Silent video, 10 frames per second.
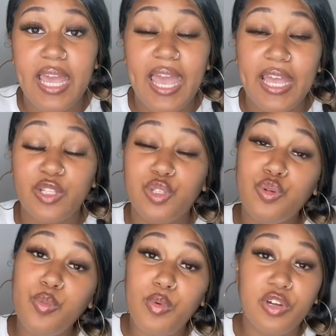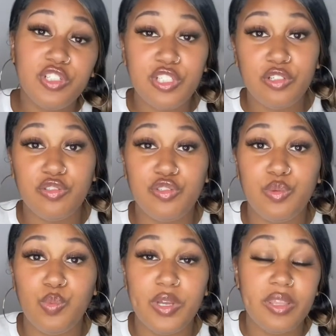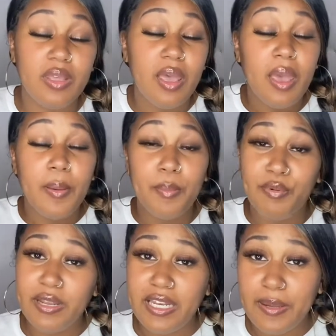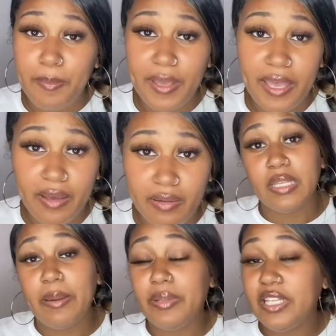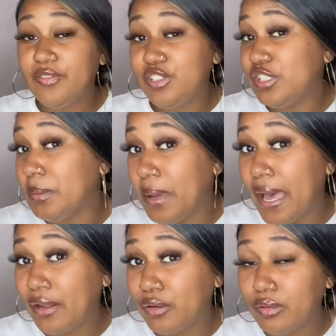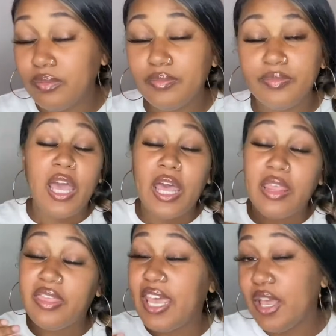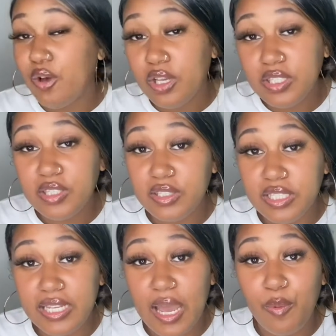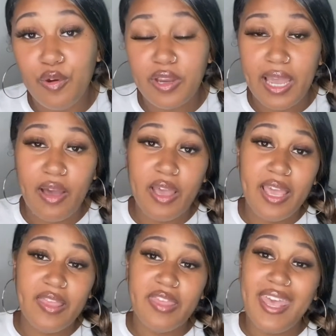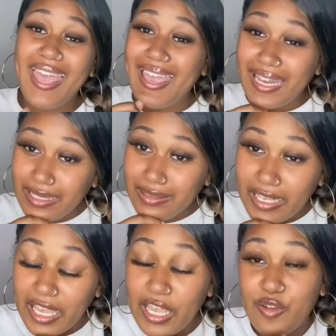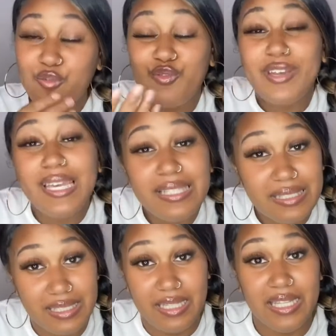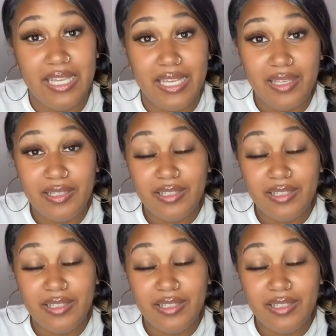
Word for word: had two more children with Brittany Bell. I believe she's a model. They also did not work out. And then he recently